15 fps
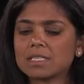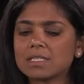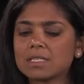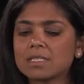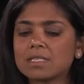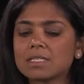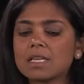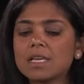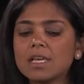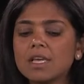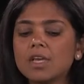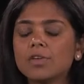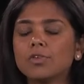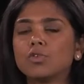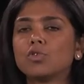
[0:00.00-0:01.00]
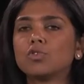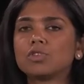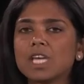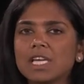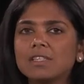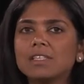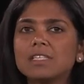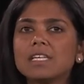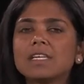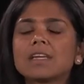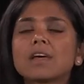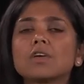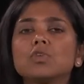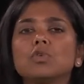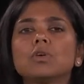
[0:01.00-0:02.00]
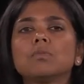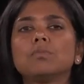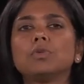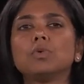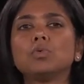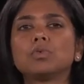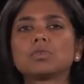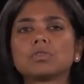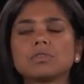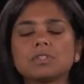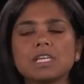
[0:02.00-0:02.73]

this, is you know you take the data, you compute,